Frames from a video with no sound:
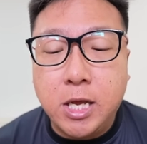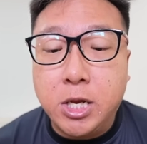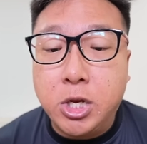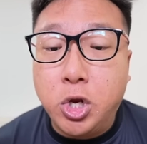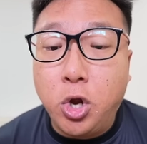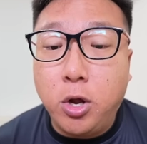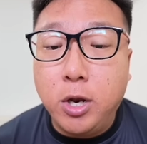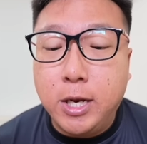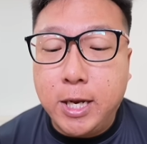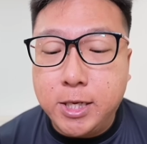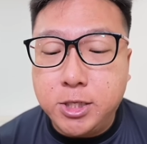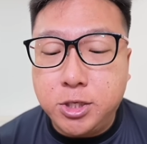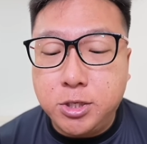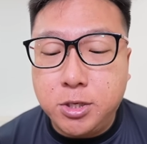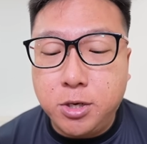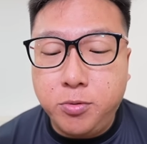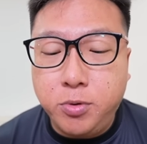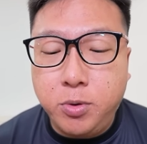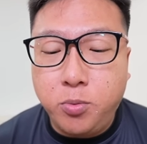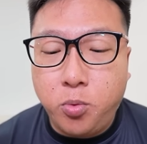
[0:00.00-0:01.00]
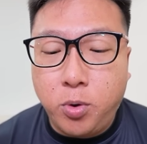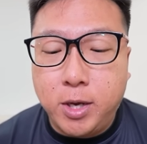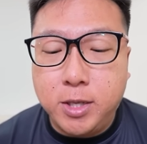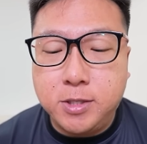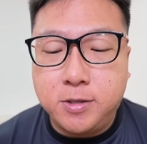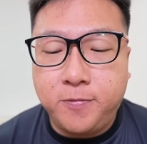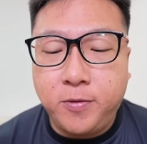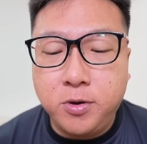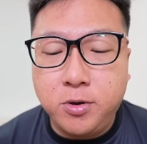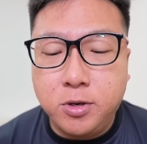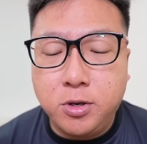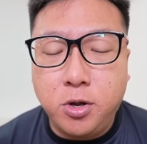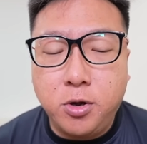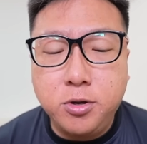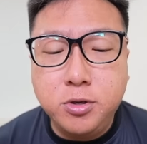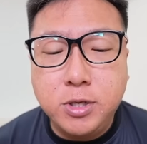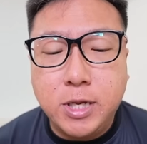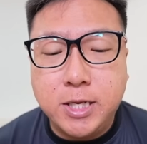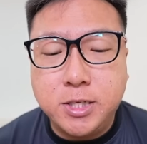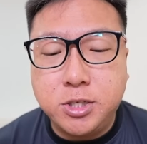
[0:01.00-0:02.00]
non-legendary ones. For the
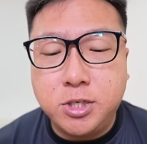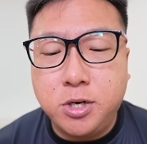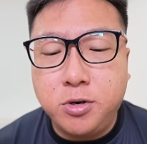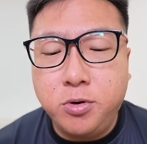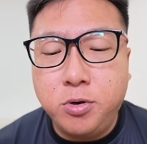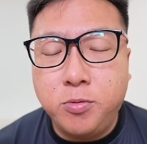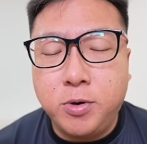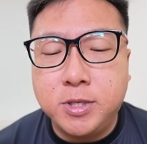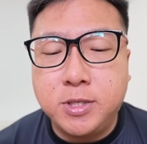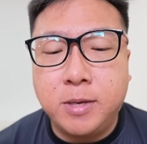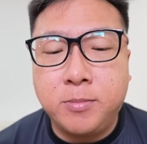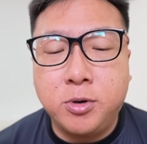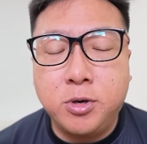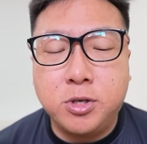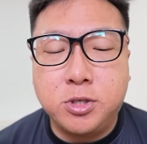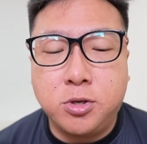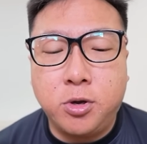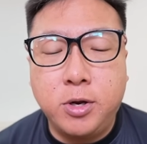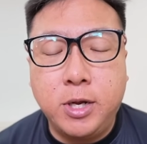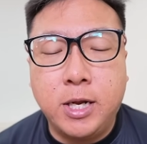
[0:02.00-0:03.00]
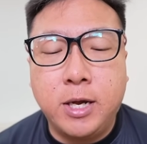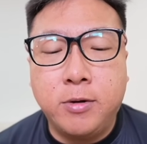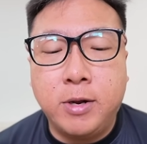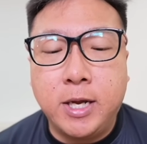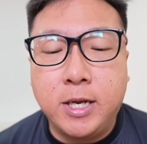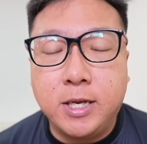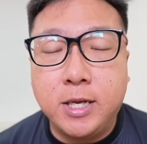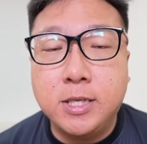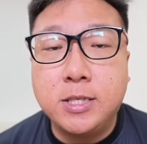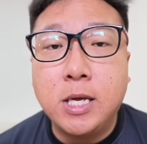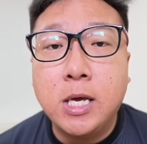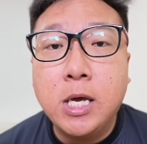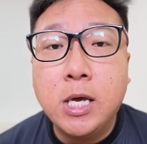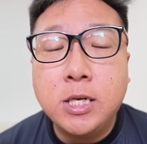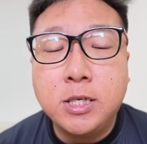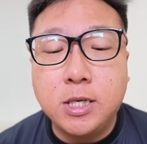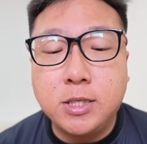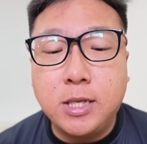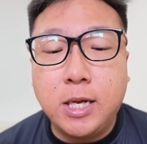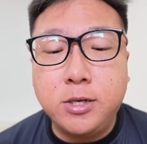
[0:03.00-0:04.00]
non-legendary ones, I'm gonna sort it out like this.
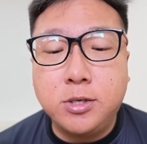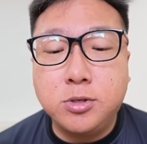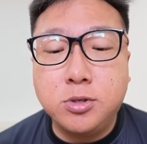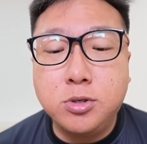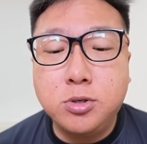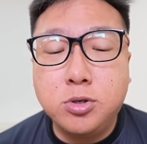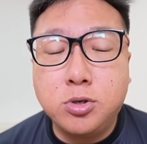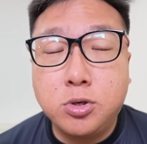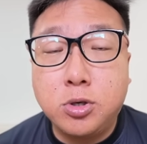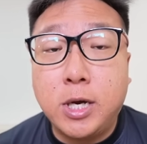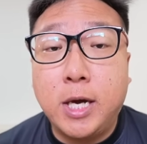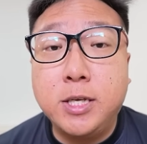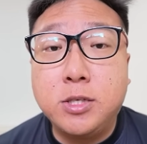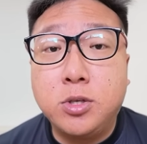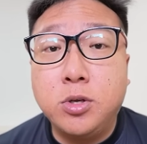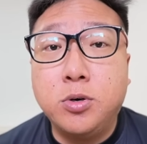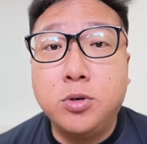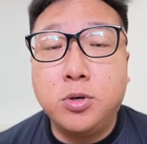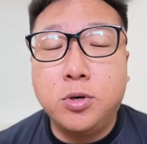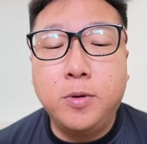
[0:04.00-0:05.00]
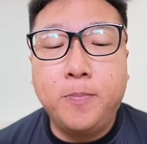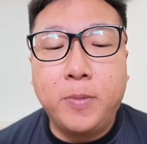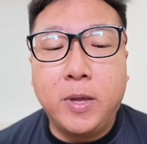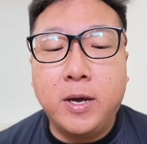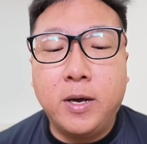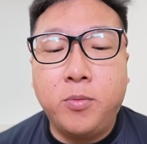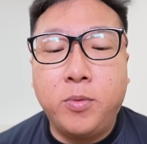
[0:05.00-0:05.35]
Just let you guys know though,